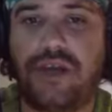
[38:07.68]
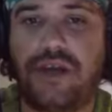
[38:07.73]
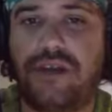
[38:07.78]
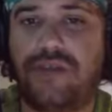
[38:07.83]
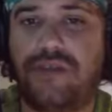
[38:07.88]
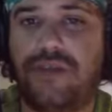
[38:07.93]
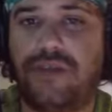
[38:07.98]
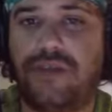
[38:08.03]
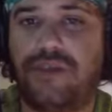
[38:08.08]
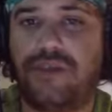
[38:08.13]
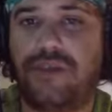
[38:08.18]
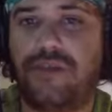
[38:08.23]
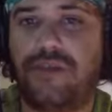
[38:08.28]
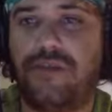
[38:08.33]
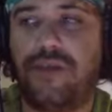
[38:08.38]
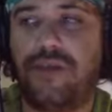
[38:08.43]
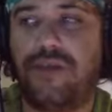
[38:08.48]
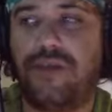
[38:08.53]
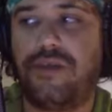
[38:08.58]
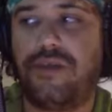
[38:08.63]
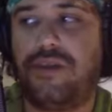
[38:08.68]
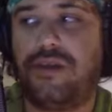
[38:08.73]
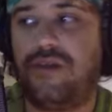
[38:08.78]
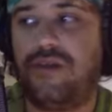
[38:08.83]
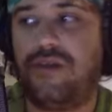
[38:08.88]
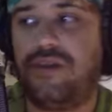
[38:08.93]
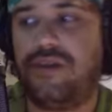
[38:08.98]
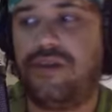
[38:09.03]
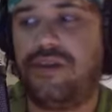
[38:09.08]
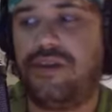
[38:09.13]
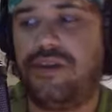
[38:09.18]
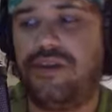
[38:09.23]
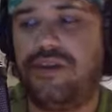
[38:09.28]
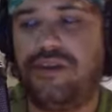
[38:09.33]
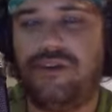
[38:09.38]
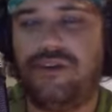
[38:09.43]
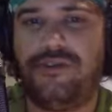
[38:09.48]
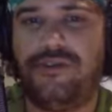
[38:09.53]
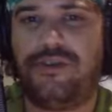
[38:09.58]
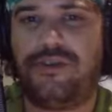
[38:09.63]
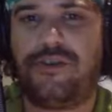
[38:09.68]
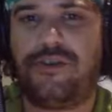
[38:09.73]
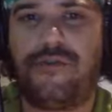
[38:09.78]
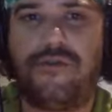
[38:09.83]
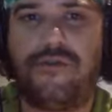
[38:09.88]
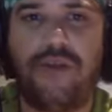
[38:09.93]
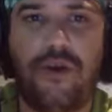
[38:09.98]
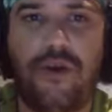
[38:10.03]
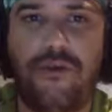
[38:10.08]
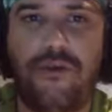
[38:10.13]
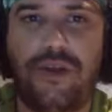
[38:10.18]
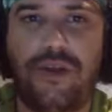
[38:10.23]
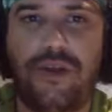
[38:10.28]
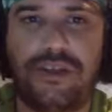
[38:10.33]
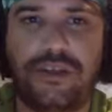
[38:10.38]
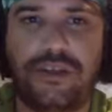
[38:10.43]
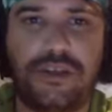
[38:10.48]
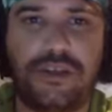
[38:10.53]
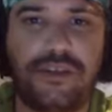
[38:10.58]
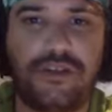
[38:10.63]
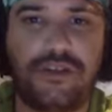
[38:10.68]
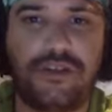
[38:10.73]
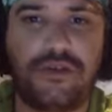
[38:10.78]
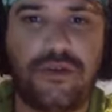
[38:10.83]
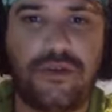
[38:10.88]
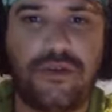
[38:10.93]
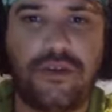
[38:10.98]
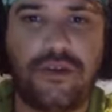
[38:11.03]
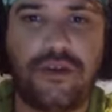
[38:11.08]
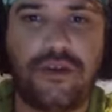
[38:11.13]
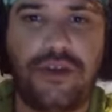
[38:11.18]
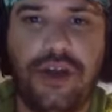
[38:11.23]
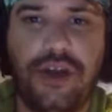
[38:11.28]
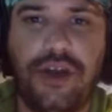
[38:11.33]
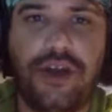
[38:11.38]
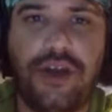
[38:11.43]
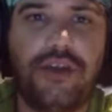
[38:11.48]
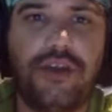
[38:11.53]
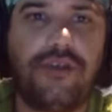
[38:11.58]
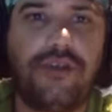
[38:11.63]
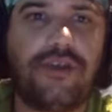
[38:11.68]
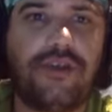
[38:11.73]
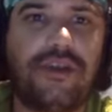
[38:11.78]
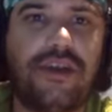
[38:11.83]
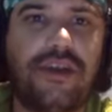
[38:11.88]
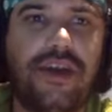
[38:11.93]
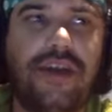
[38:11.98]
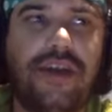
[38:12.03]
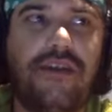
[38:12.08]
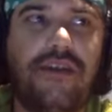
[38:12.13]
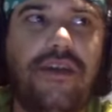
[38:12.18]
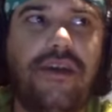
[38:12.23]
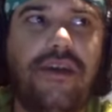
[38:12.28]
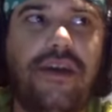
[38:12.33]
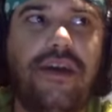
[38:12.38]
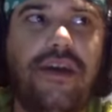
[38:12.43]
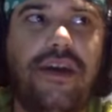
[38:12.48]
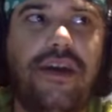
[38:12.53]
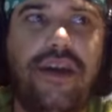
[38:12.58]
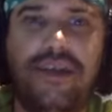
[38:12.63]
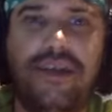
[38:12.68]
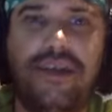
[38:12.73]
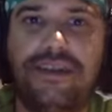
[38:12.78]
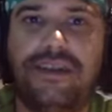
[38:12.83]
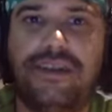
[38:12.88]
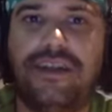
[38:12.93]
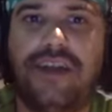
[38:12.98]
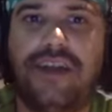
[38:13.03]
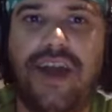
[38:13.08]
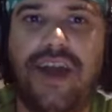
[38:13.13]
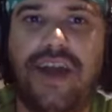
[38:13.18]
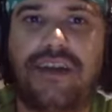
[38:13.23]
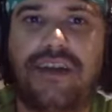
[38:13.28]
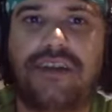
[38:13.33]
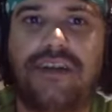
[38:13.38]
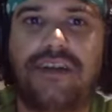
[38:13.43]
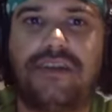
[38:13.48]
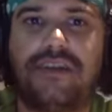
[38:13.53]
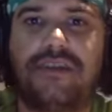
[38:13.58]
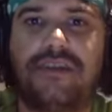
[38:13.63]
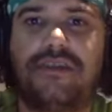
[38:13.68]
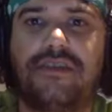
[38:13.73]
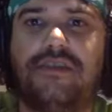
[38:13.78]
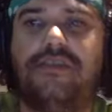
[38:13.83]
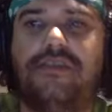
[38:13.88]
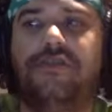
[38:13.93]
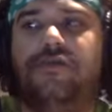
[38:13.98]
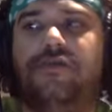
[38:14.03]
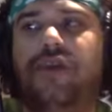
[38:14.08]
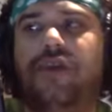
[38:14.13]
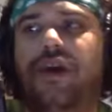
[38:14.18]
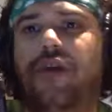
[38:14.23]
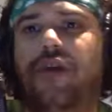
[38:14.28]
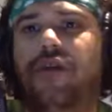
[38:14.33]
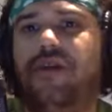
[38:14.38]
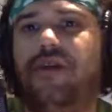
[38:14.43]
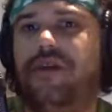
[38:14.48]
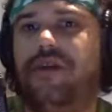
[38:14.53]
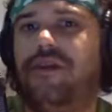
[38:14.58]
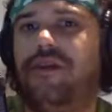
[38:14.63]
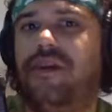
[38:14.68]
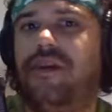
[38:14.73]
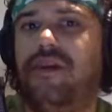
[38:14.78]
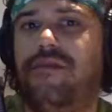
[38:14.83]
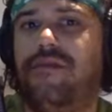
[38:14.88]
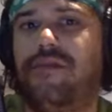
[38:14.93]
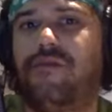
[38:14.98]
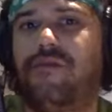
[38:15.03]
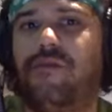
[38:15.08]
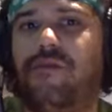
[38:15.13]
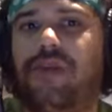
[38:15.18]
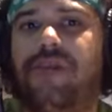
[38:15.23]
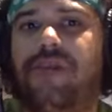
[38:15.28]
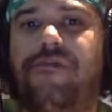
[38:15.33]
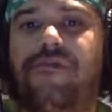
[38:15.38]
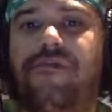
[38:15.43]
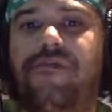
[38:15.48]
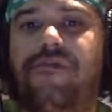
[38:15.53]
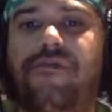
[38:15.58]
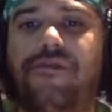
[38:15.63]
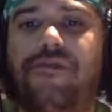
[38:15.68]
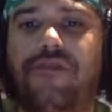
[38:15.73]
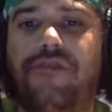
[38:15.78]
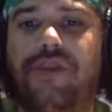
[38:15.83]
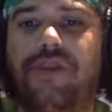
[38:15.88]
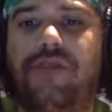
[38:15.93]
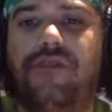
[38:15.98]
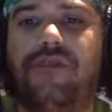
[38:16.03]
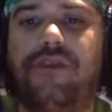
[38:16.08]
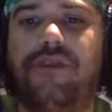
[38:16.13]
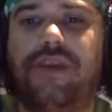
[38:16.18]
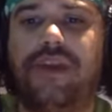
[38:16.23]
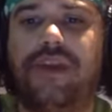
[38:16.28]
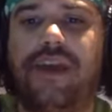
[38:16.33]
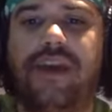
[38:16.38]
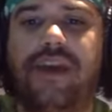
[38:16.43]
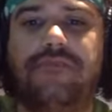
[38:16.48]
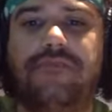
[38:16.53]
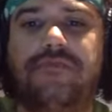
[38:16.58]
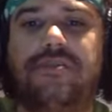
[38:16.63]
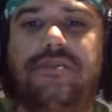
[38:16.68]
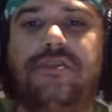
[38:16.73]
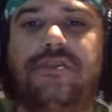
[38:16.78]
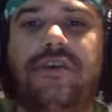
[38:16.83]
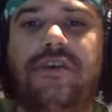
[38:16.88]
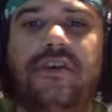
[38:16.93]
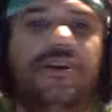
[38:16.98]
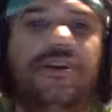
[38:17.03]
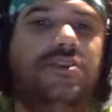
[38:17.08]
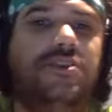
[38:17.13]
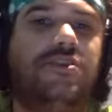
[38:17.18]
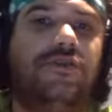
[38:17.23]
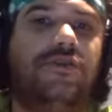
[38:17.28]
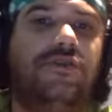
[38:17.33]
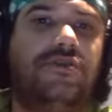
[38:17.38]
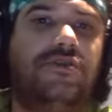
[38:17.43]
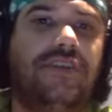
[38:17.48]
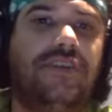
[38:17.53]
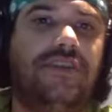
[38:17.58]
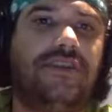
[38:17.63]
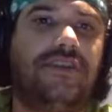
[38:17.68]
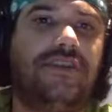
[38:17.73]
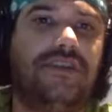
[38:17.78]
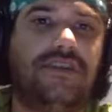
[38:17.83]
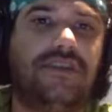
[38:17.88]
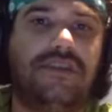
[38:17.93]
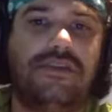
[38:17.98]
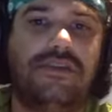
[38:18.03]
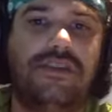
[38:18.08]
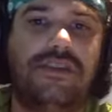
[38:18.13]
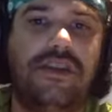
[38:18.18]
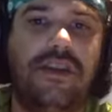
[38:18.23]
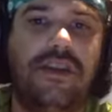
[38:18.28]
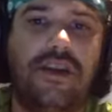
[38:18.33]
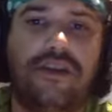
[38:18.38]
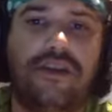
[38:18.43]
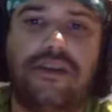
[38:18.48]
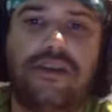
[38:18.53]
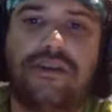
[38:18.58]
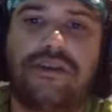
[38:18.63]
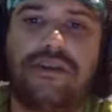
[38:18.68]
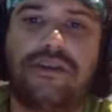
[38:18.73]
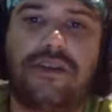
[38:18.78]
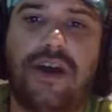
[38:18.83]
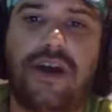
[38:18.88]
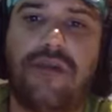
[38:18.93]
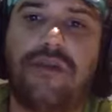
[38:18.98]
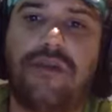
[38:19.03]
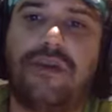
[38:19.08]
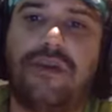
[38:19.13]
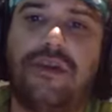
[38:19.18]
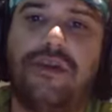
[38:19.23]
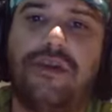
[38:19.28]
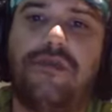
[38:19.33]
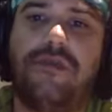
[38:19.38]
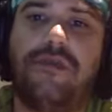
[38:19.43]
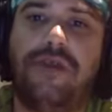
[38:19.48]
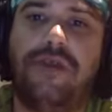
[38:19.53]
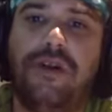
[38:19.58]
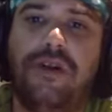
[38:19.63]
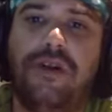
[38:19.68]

especially with the ability to use your phone as a controller. You could get instant access to now, I think they have 3 free to play games. So there's essentially nothing stopping you